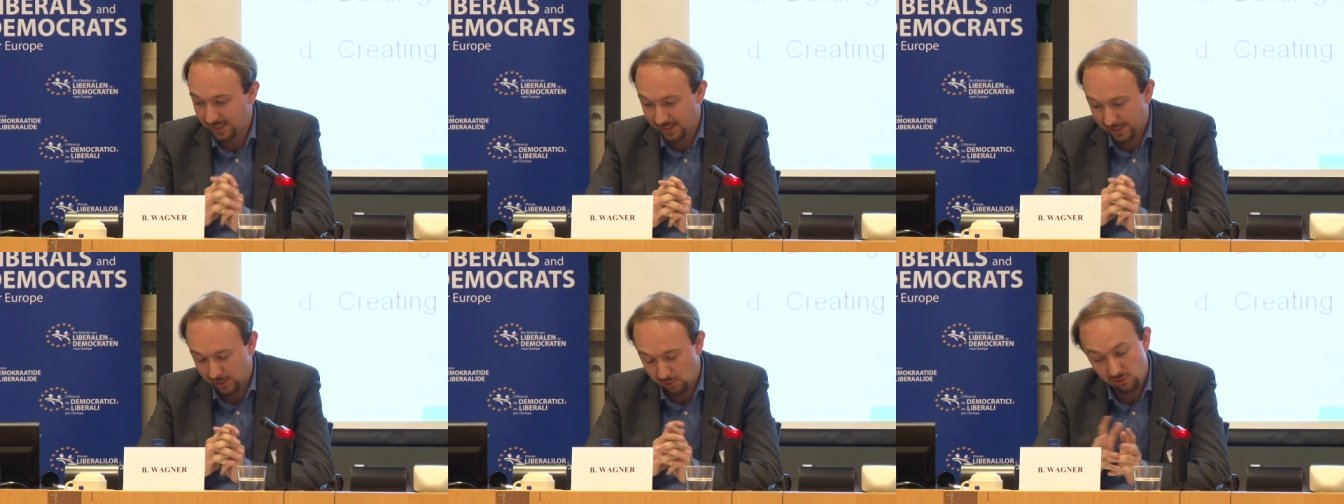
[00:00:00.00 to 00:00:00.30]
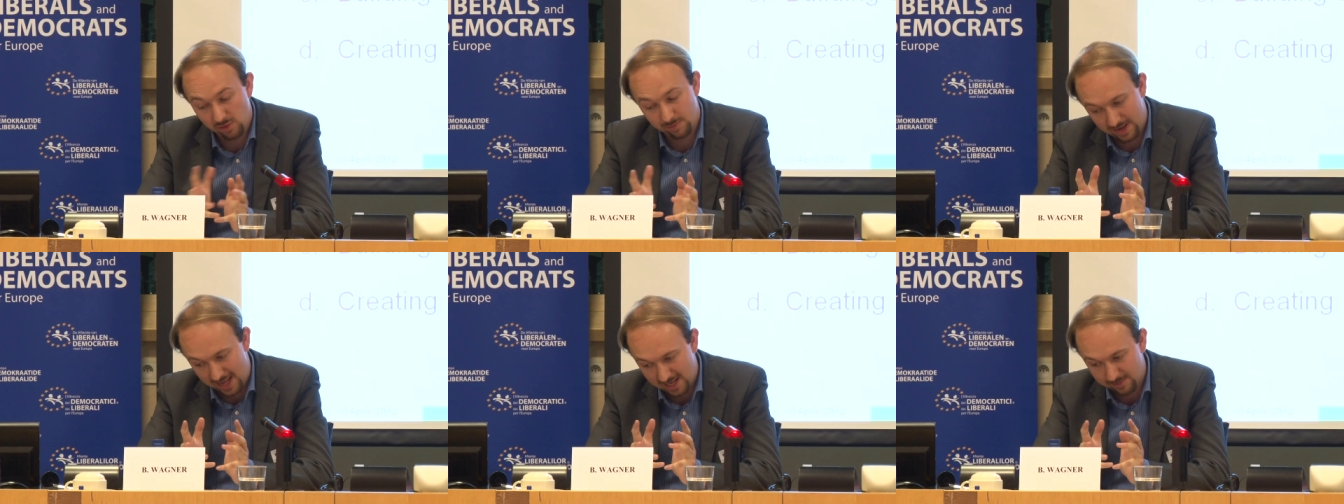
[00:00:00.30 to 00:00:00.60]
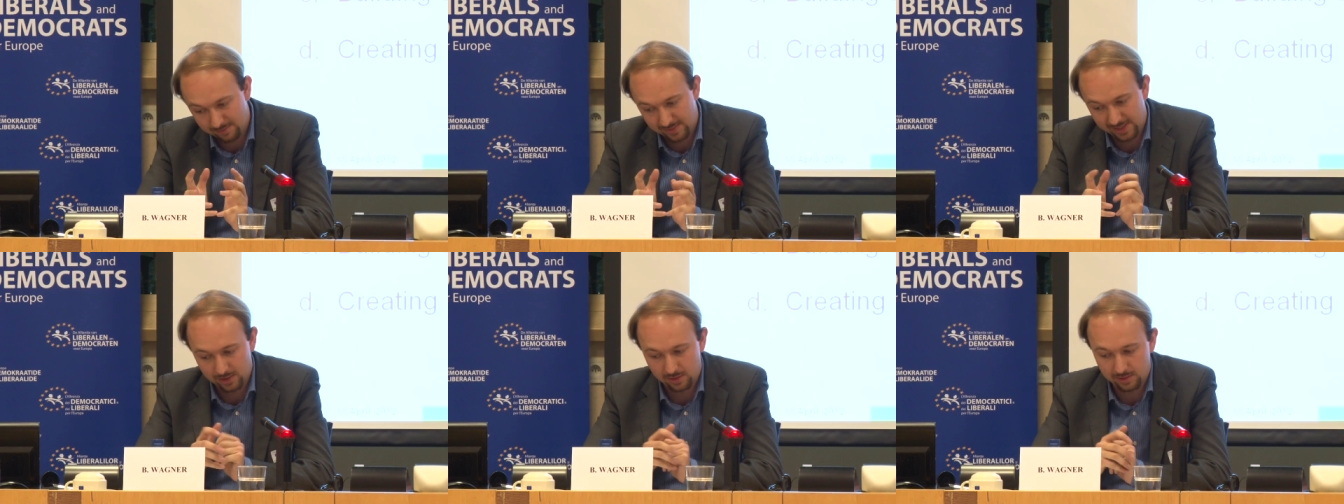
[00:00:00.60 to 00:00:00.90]
in Europe
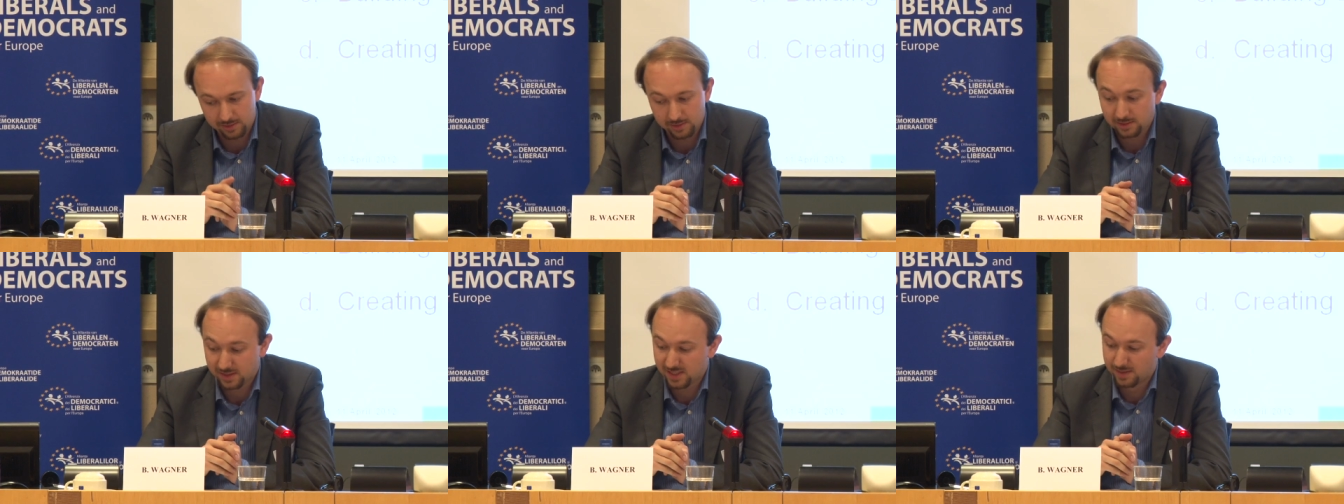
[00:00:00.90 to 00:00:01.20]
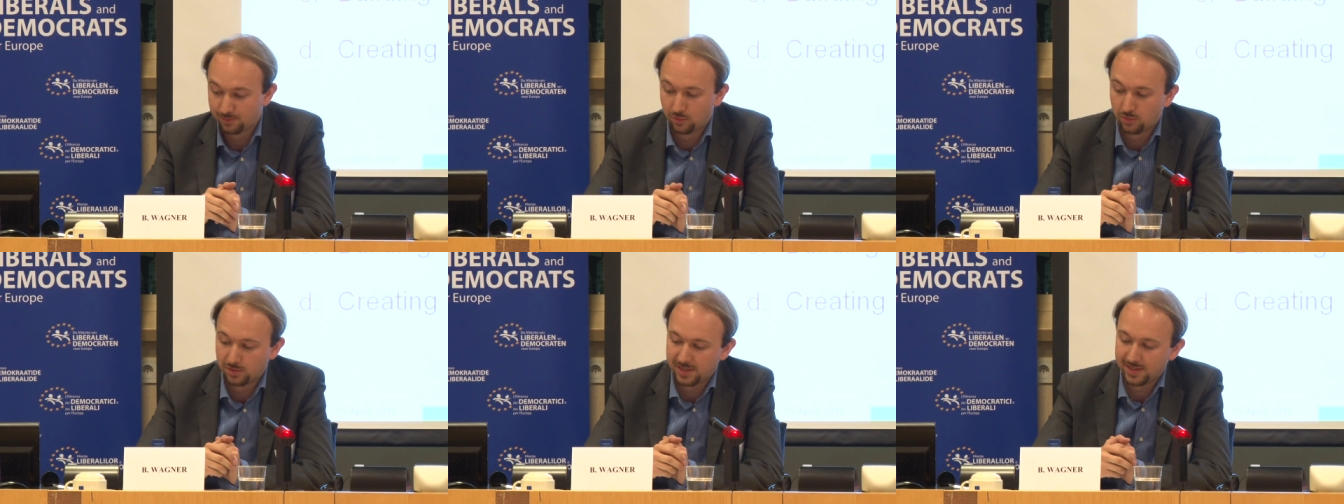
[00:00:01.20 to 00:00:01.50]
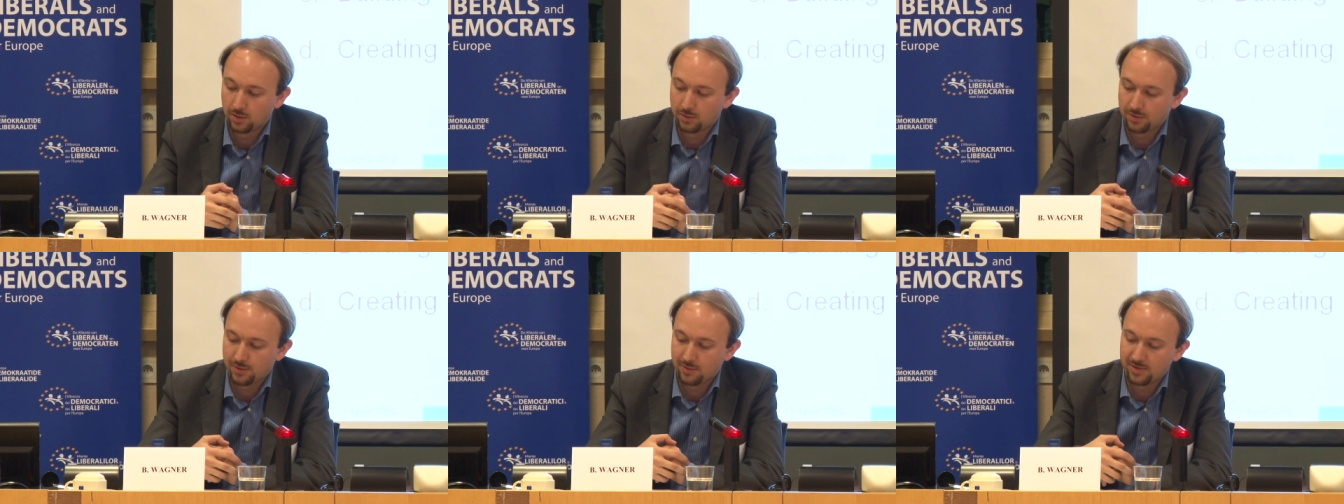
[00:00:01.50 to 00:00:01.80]
and beyond
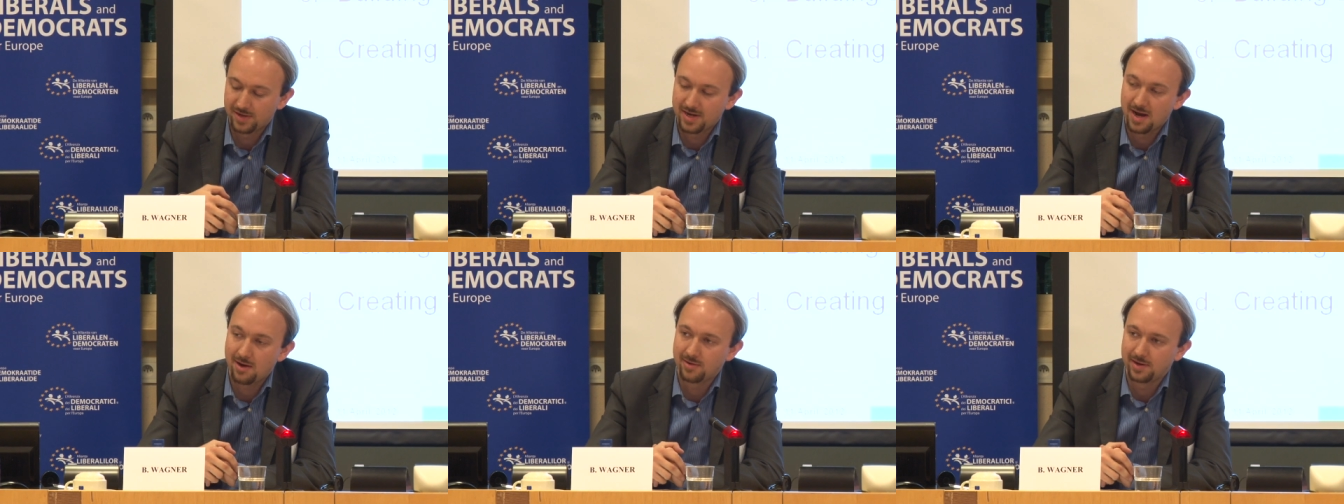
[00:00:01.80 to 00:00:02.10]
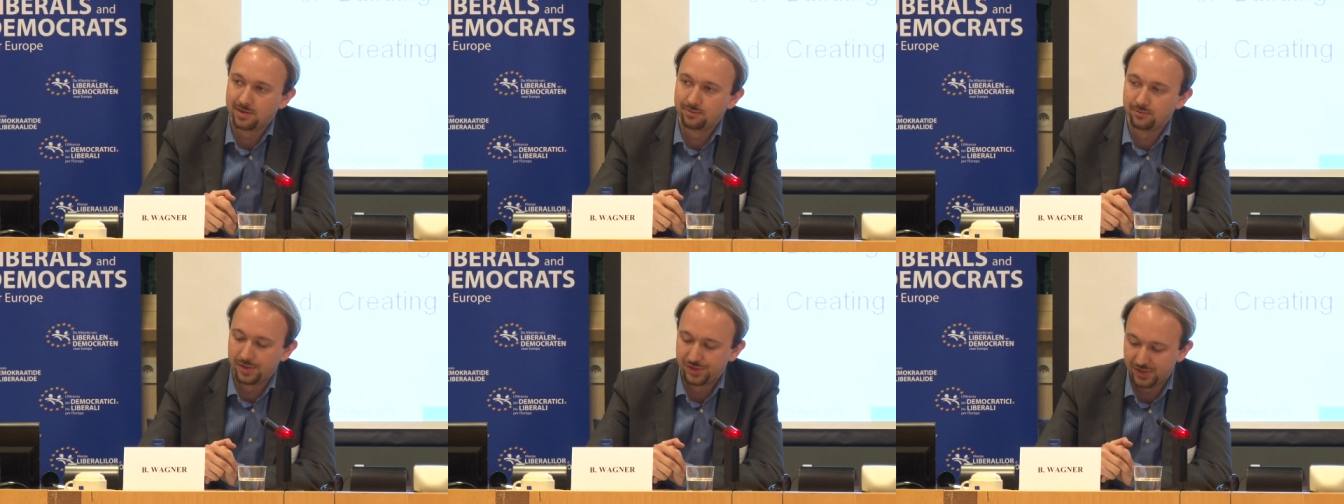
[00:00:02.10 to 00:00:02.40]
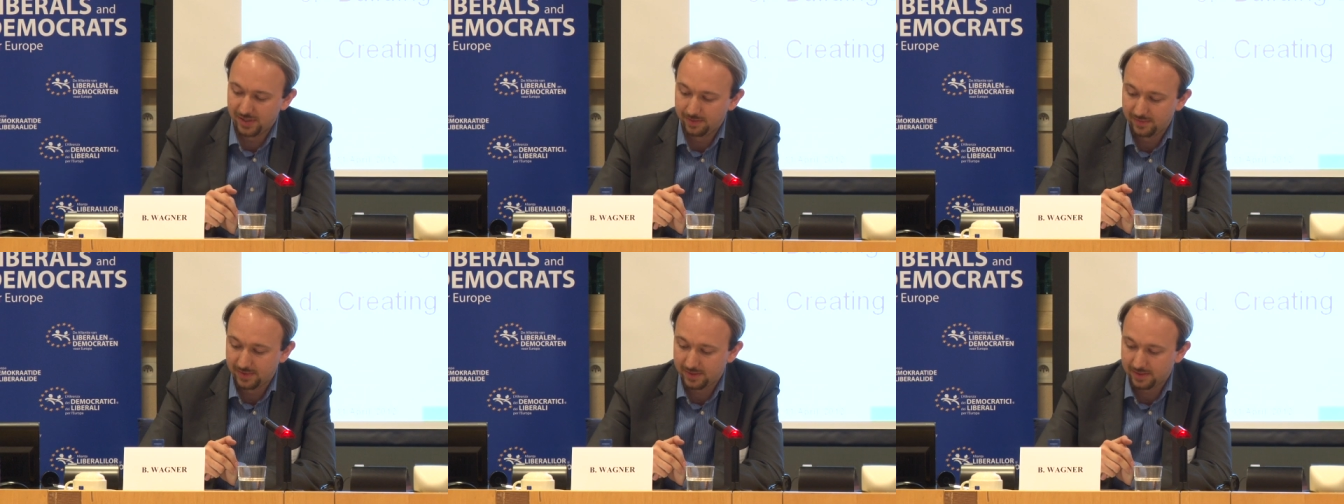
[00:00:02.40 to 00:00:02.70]
supporting authoritarian
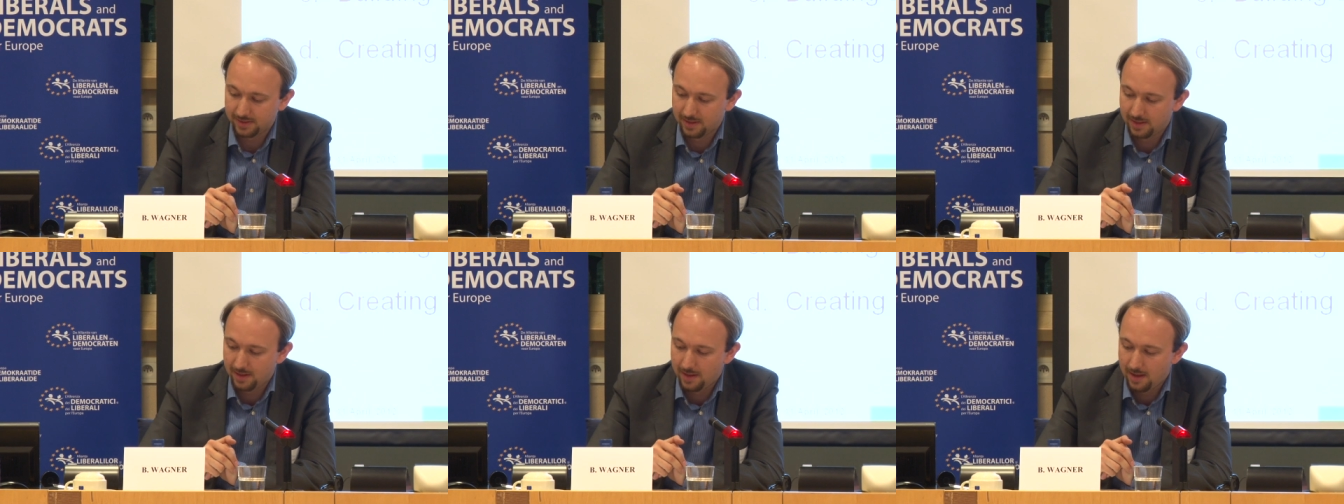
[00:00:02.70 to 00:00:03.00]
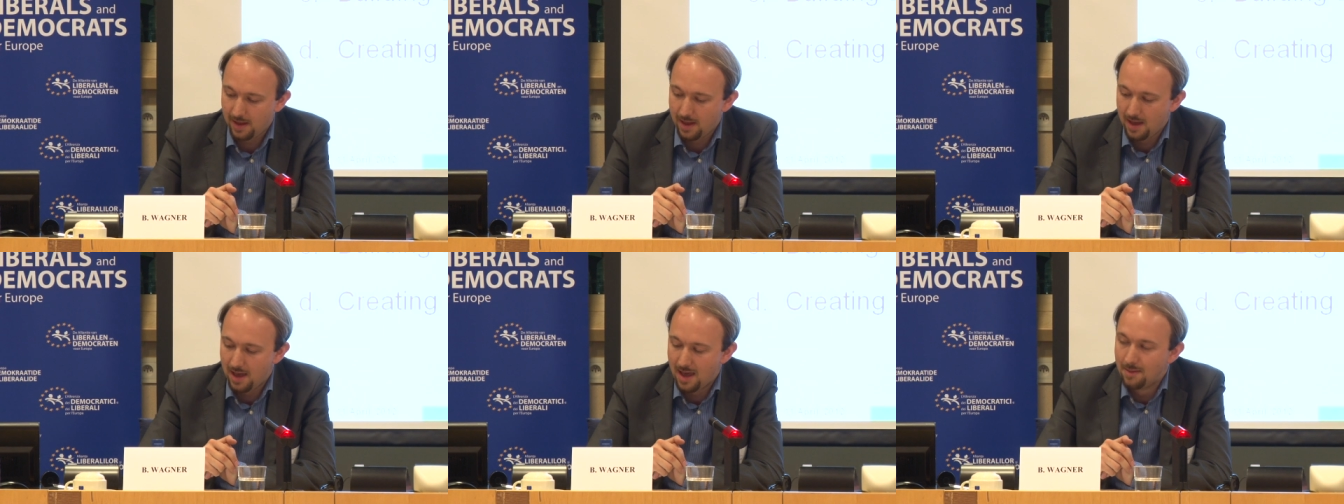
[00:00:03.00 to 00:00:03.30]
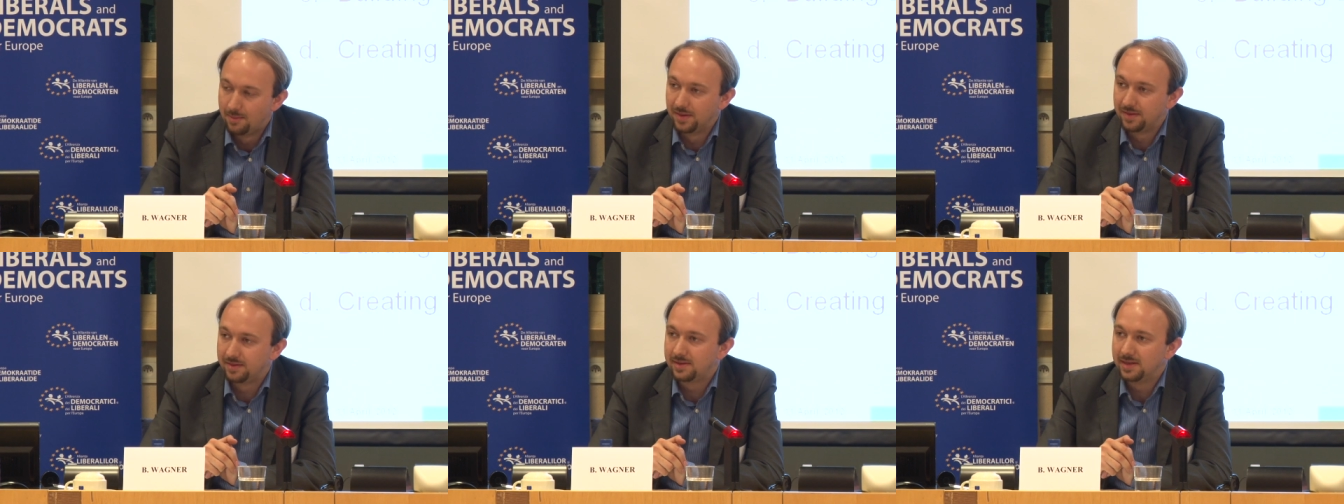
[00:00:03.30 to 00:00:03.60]
regimes.
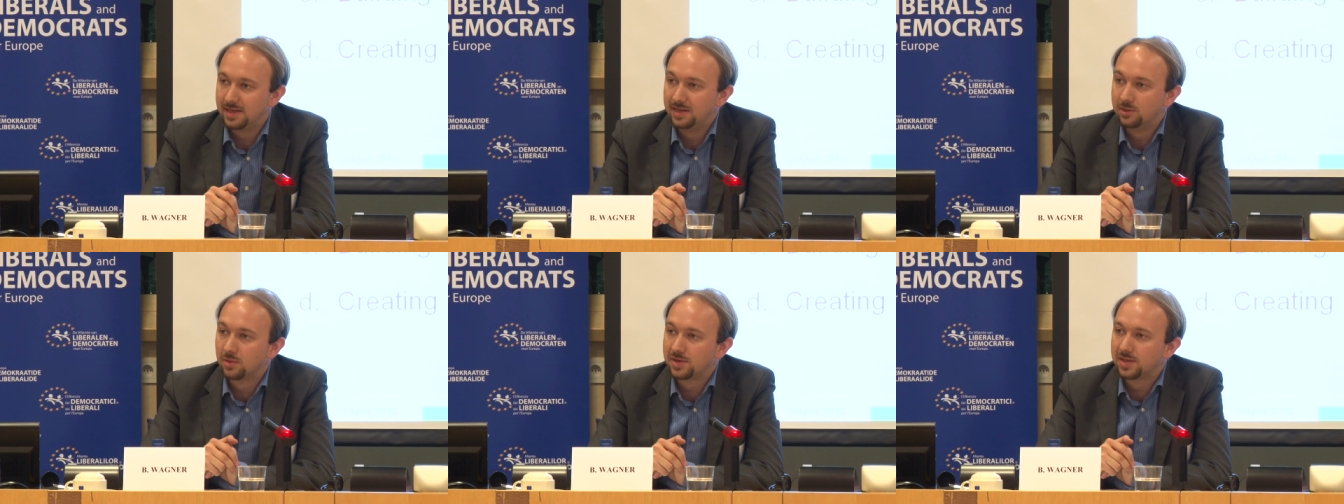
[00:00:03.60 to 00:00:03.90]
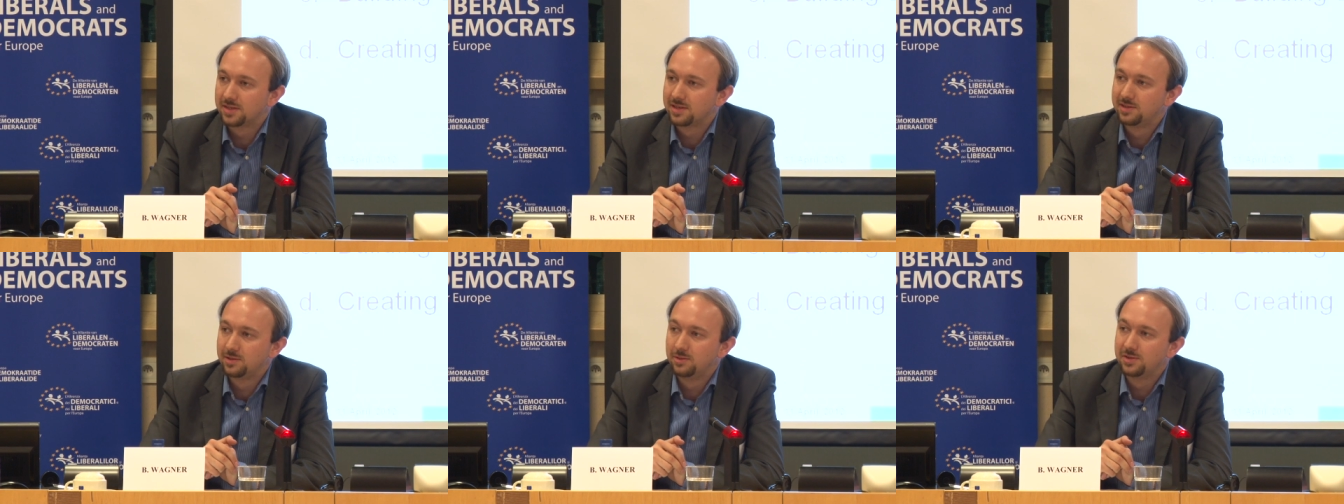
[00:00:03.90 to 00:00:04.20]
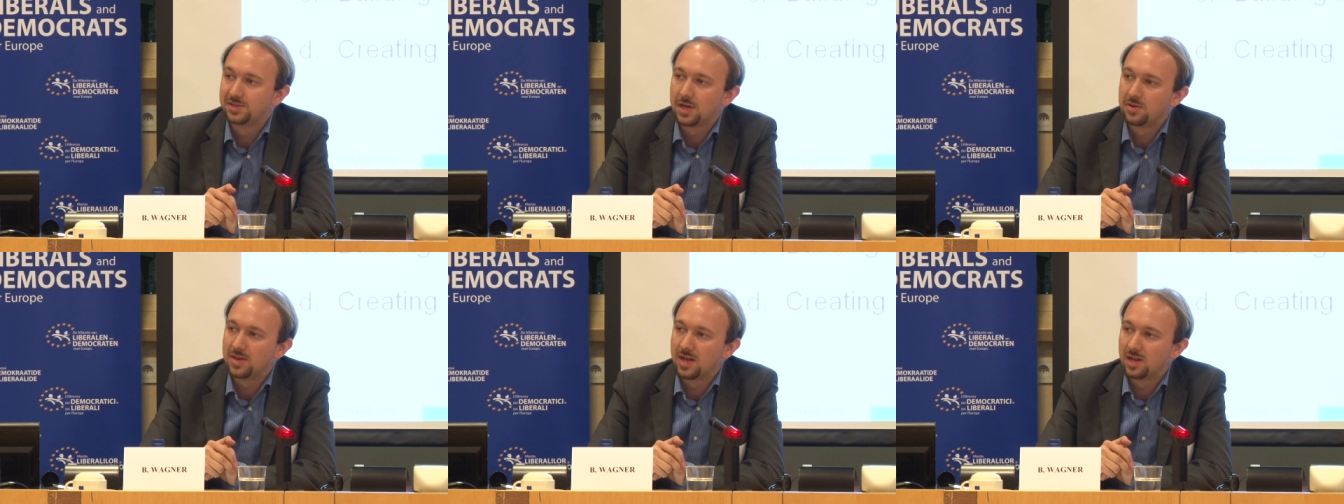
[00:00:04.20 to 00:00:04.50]
But in order to do so,